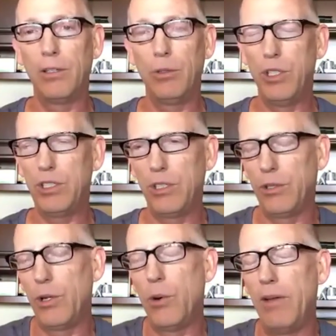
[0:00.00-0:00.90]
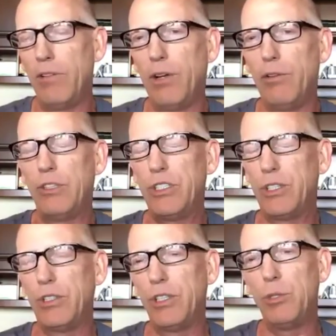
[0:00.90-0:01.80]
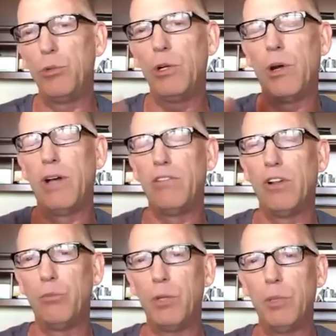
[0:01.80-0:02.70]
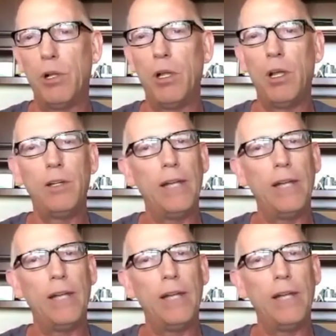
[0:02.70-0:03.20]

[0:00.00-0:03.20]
We still don't have enough facilities, we don't have enough people.